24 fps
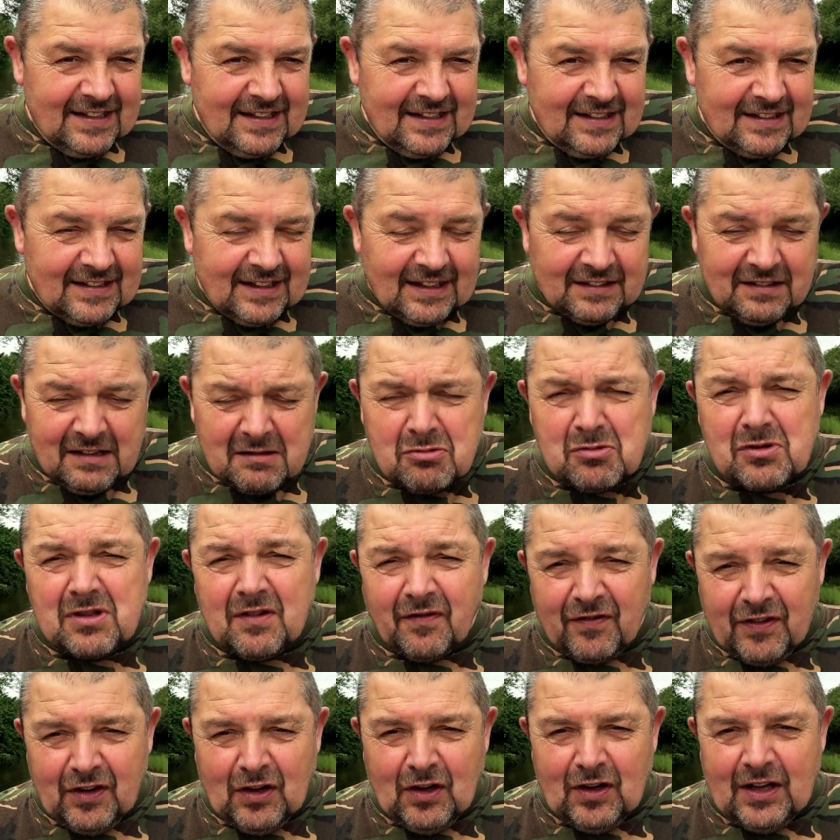now this was a
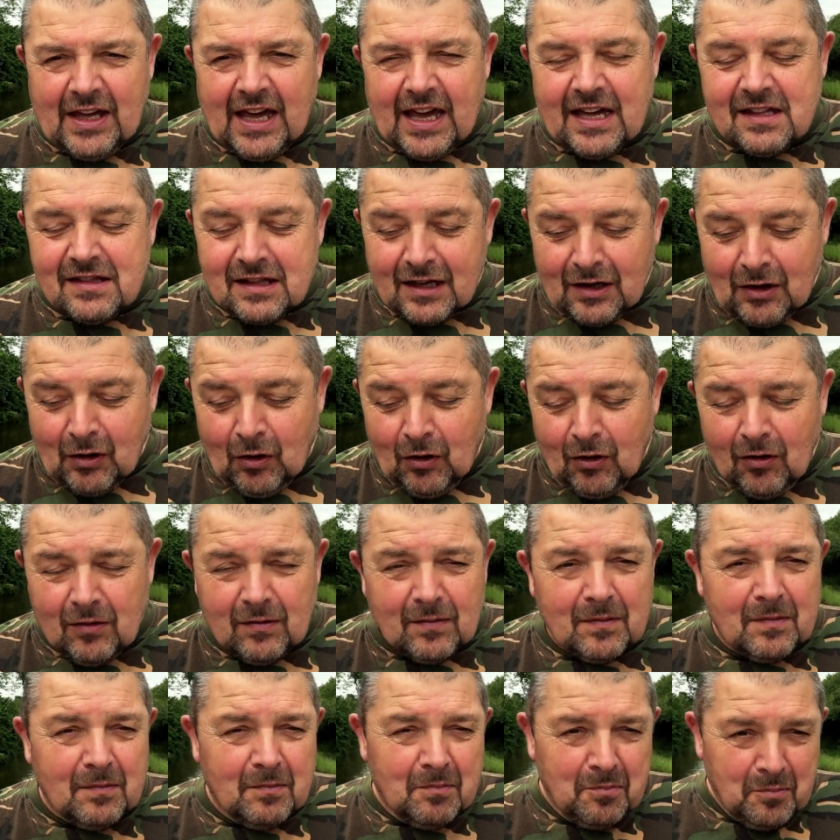few years ago,
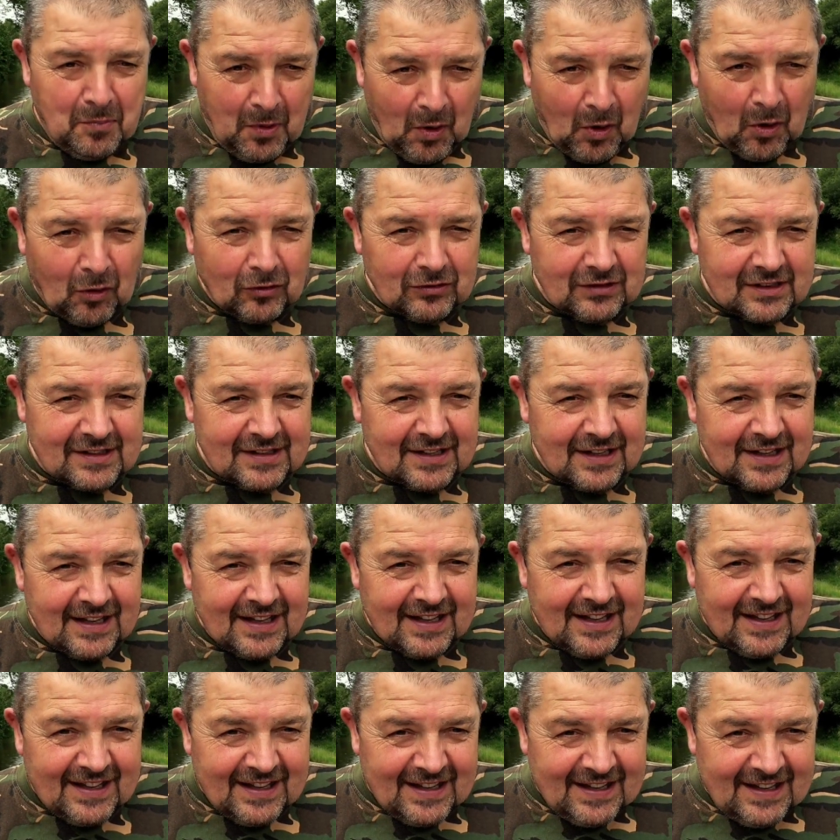but
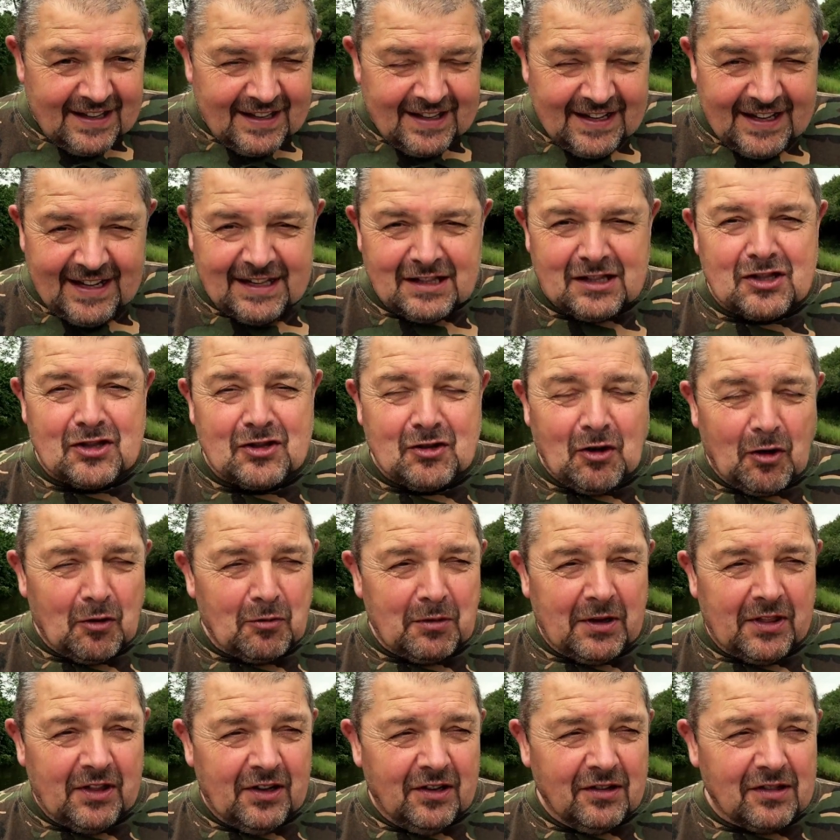it's stuck
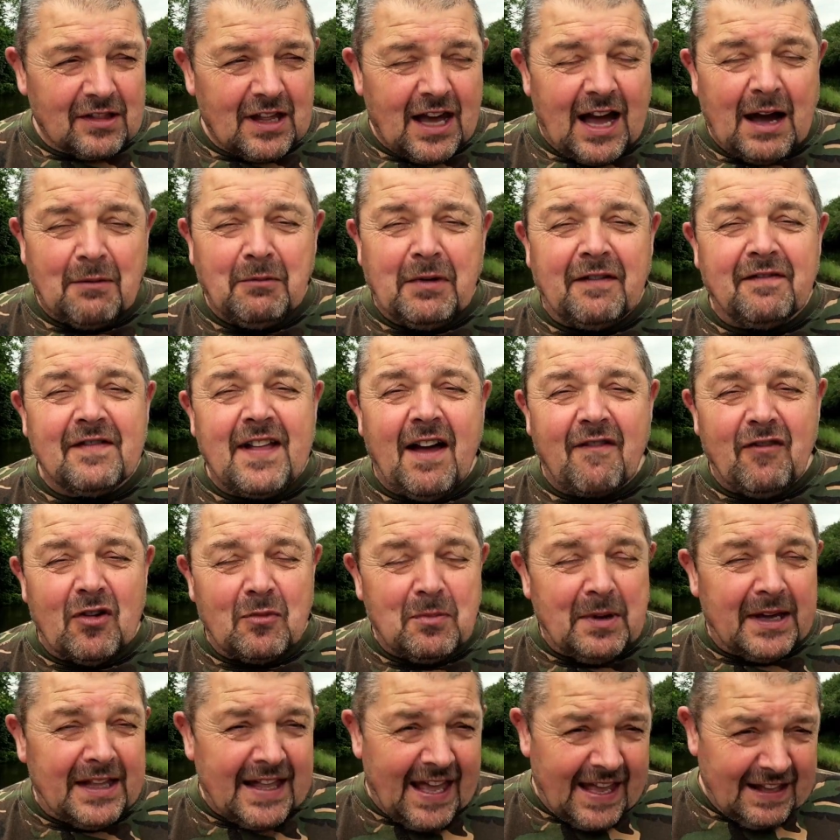with us and we've never
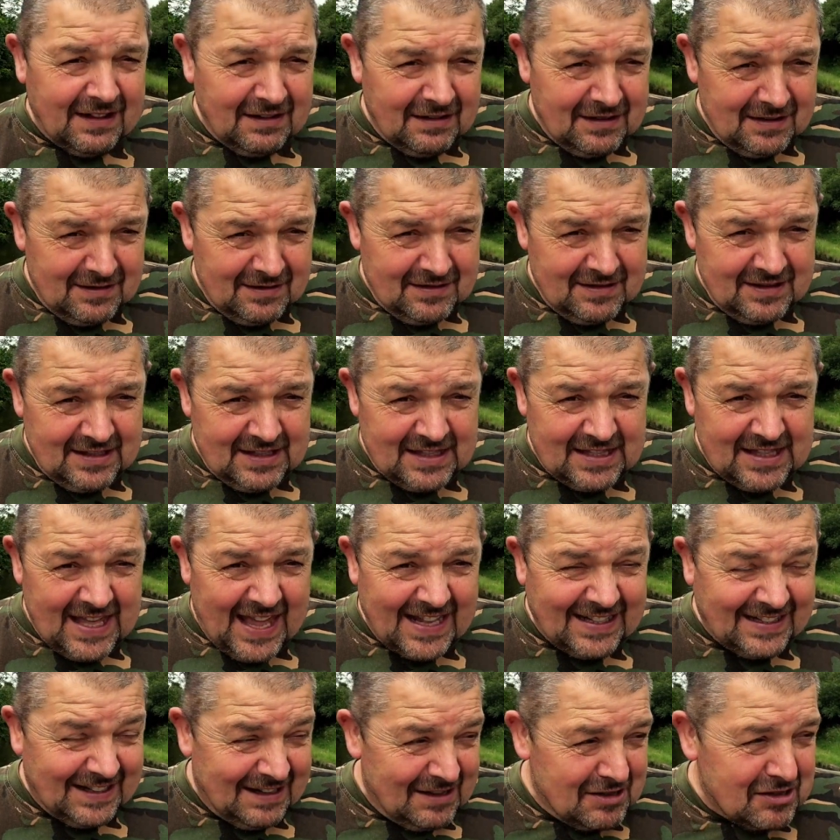been in
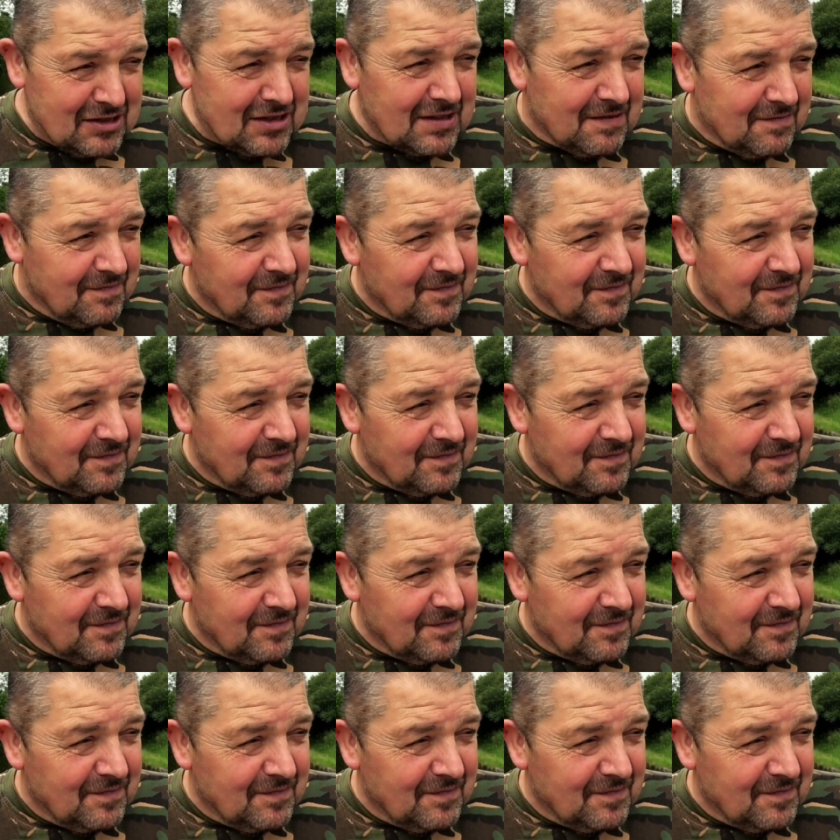since.